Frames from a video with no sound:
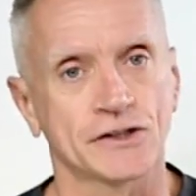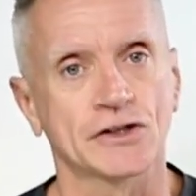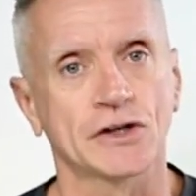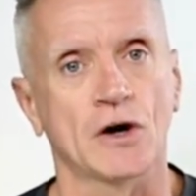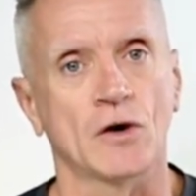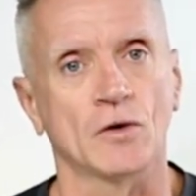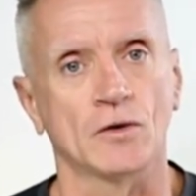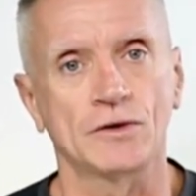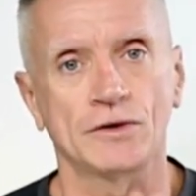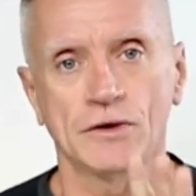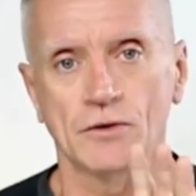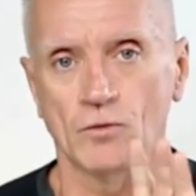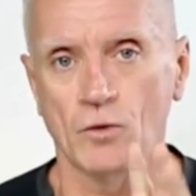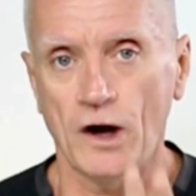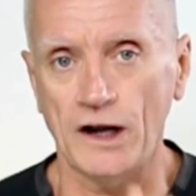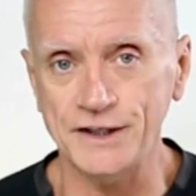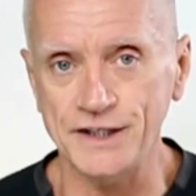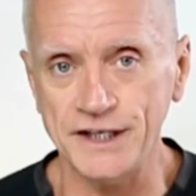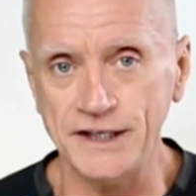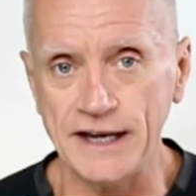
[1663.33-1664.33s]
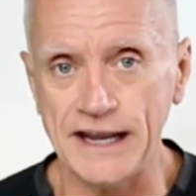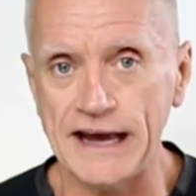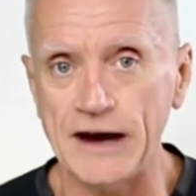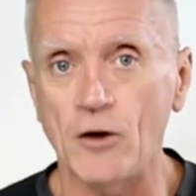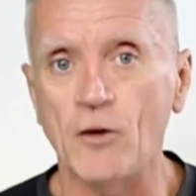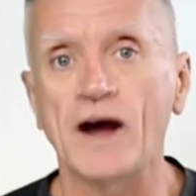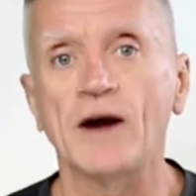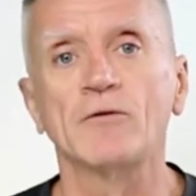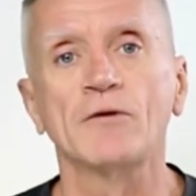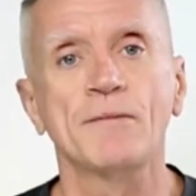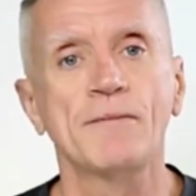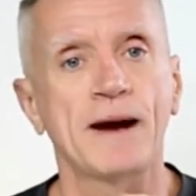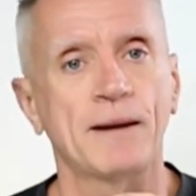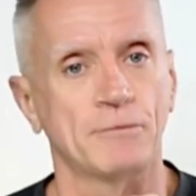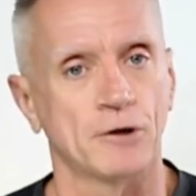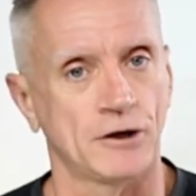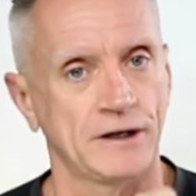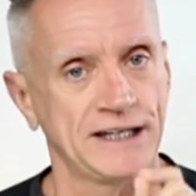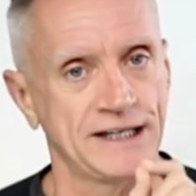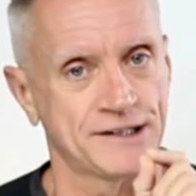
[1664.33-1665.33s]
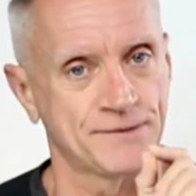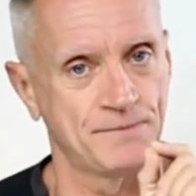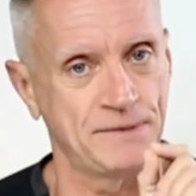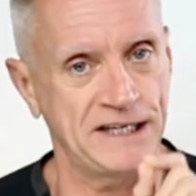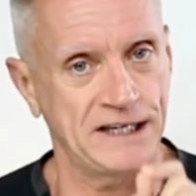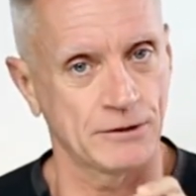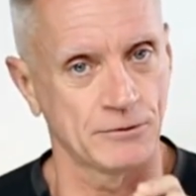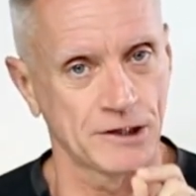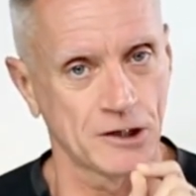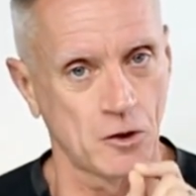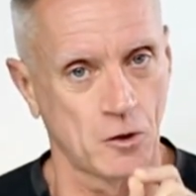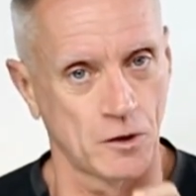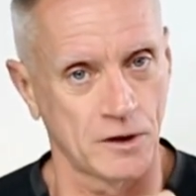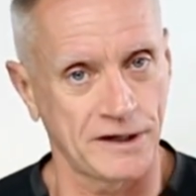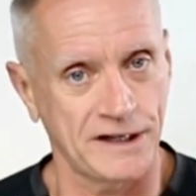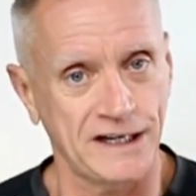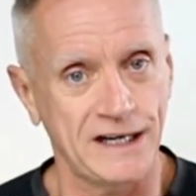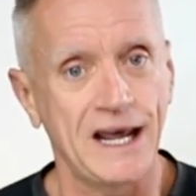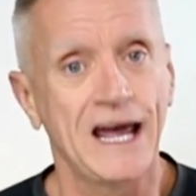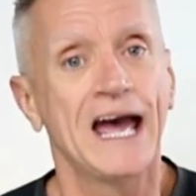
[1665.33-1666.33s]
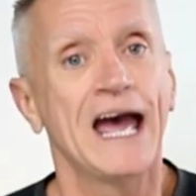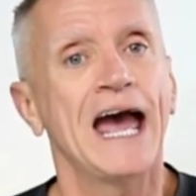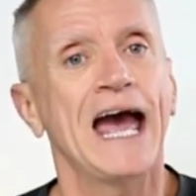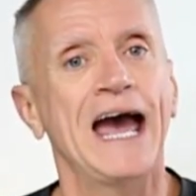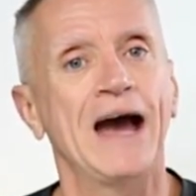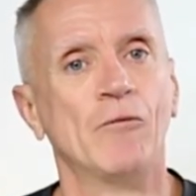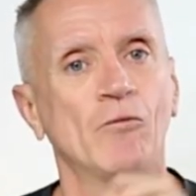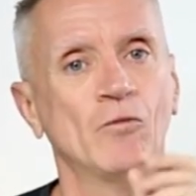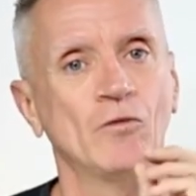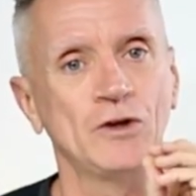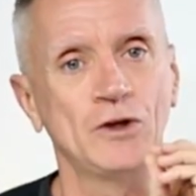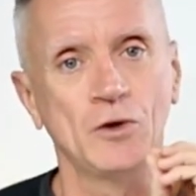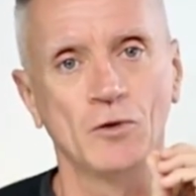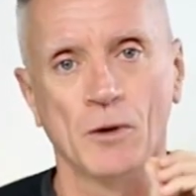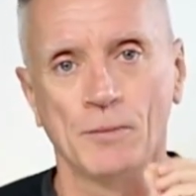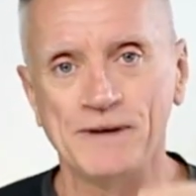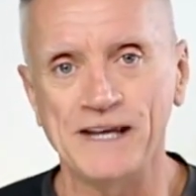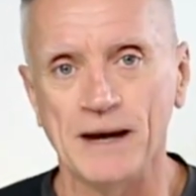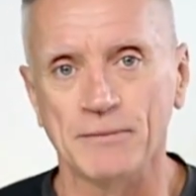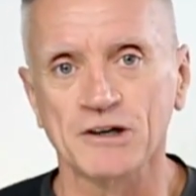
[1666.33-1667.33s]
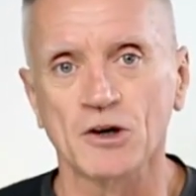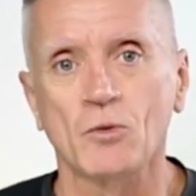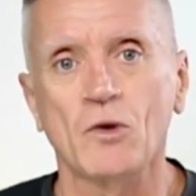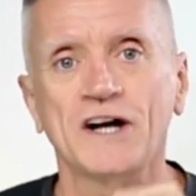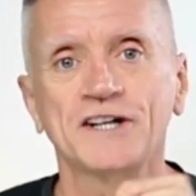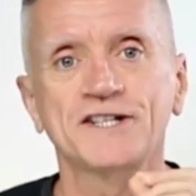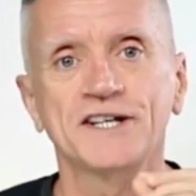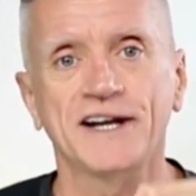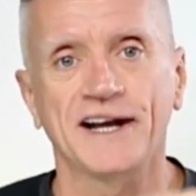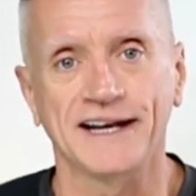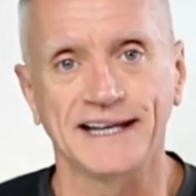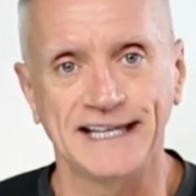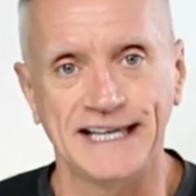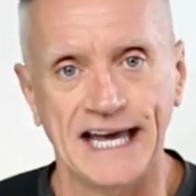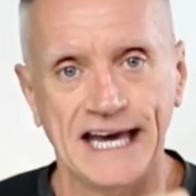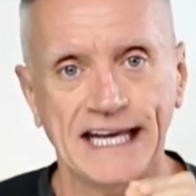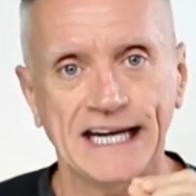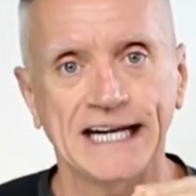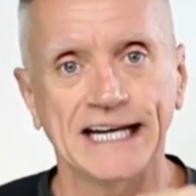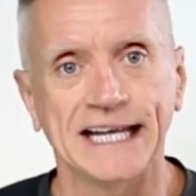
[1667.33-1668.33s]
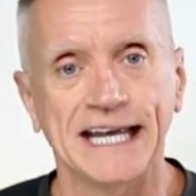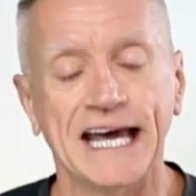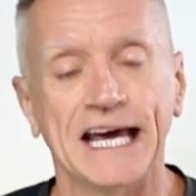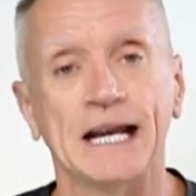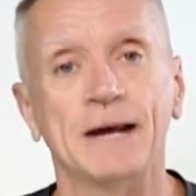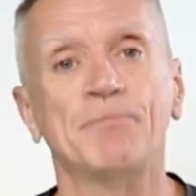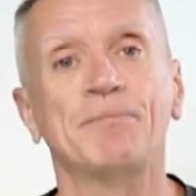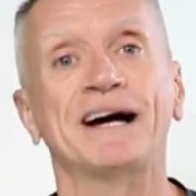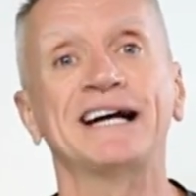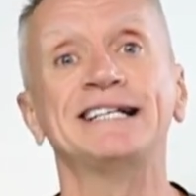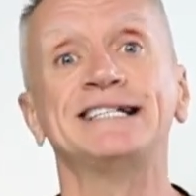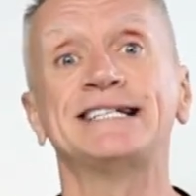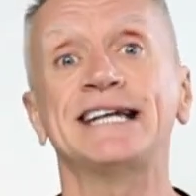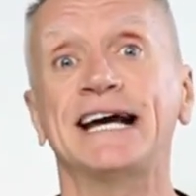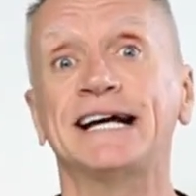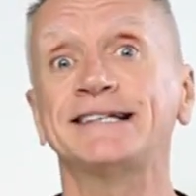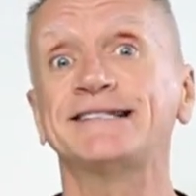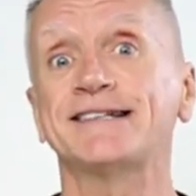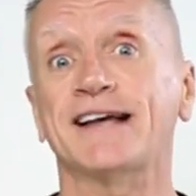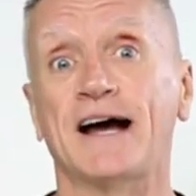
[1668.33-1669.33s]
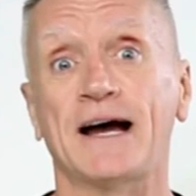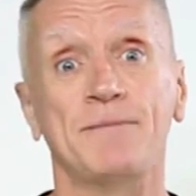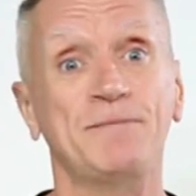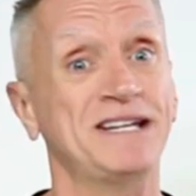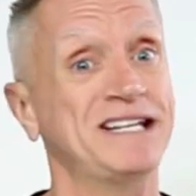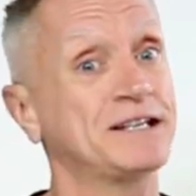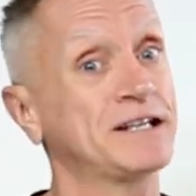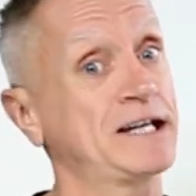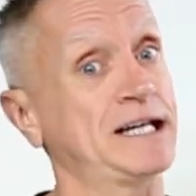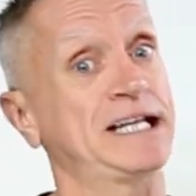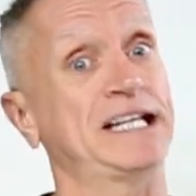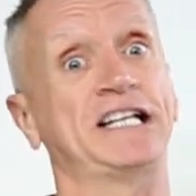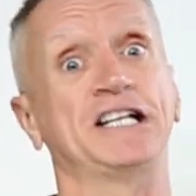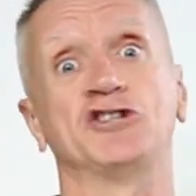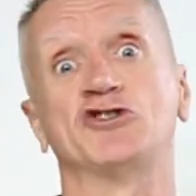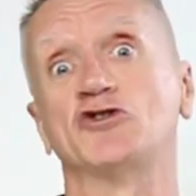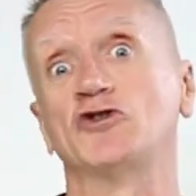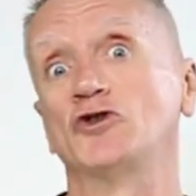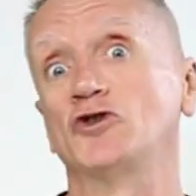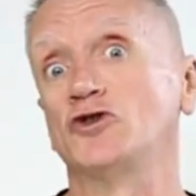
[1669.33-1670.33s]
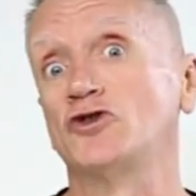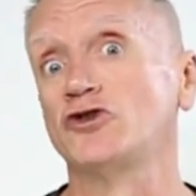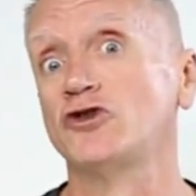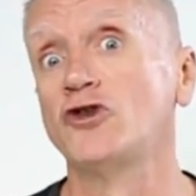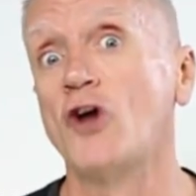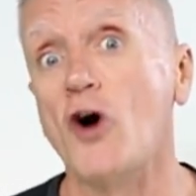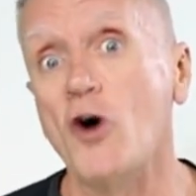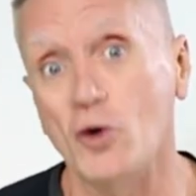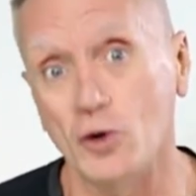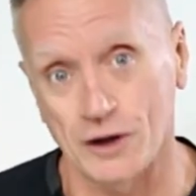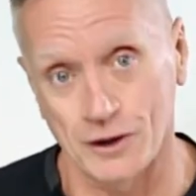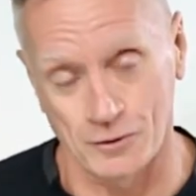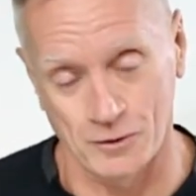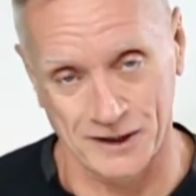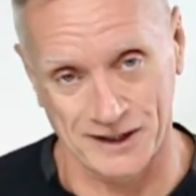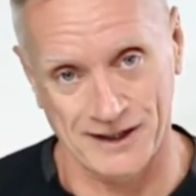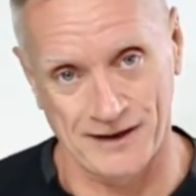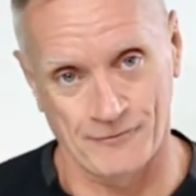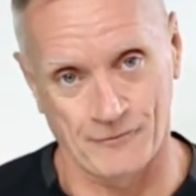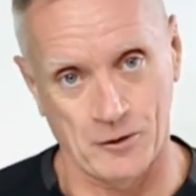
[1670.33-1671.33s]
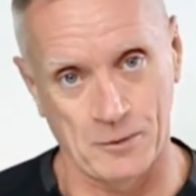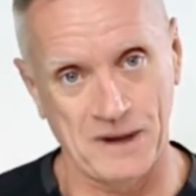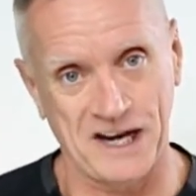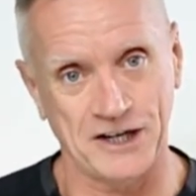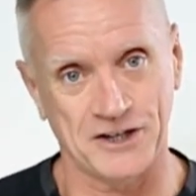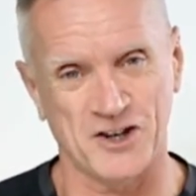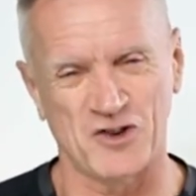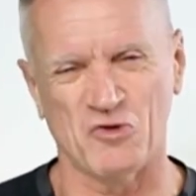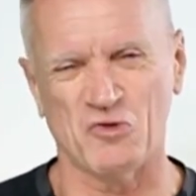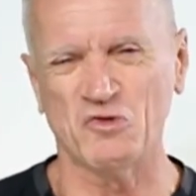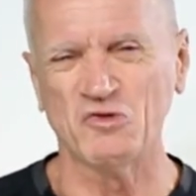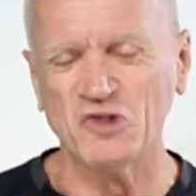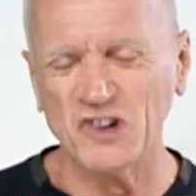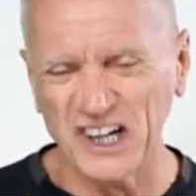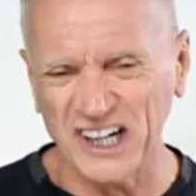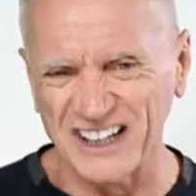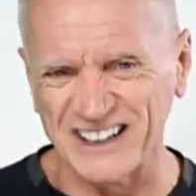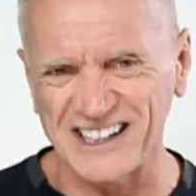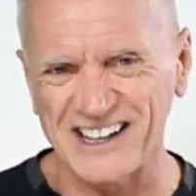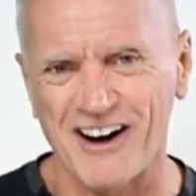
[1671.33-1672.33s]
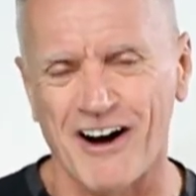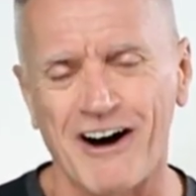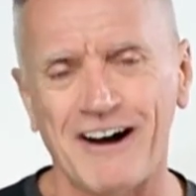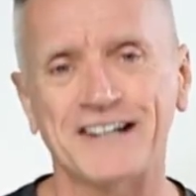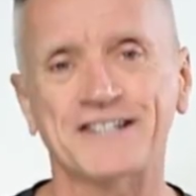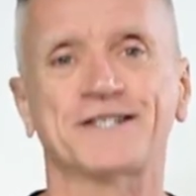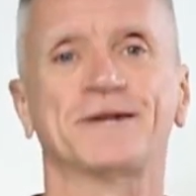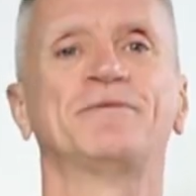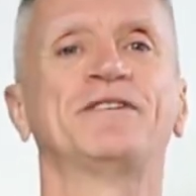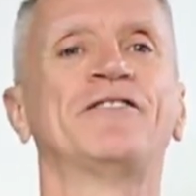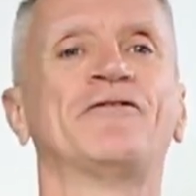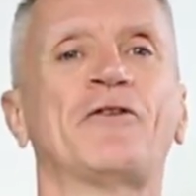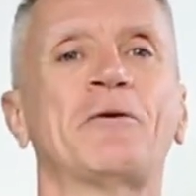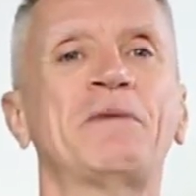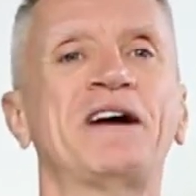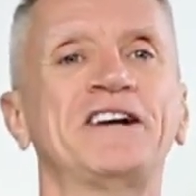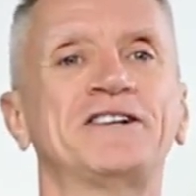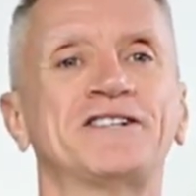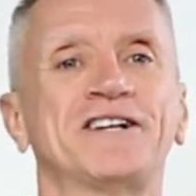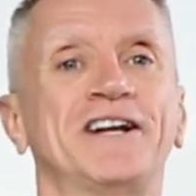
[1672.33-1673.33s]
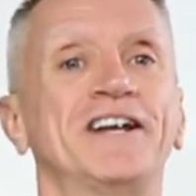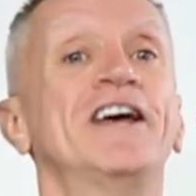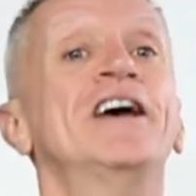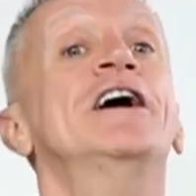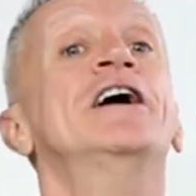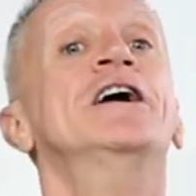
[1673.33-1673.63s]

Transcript: So watch it now, and remember, it's being recorded, and you will be able to watch it again and again. And by dense, I mean it is loaded with information, really awesome information.